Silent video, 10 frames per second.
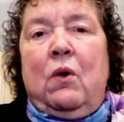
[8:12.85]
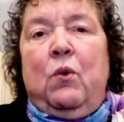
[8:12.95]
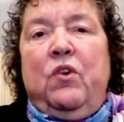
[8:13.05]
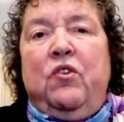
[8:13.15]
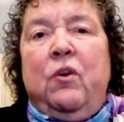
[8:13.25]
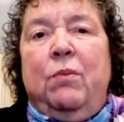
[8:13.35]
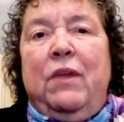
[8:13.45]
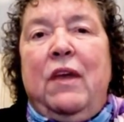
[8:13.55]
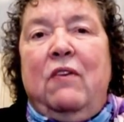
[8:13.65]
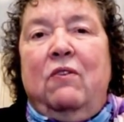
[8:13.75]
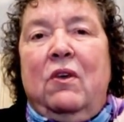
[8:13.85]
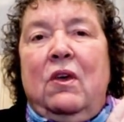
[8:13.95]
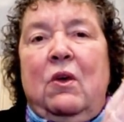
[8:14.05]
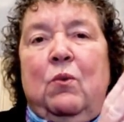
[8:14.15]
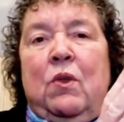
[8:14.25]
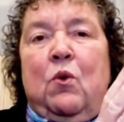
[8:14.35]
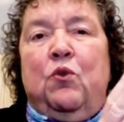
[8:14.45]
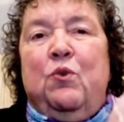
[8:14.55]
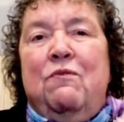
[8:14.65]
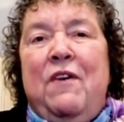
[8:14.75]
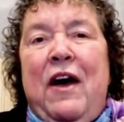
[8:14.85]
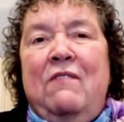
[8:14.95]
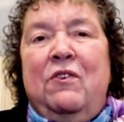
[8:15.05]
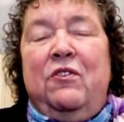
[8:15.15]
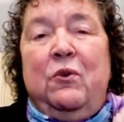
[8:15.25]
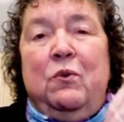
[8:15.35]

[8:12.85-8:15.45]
what took place when those revivals,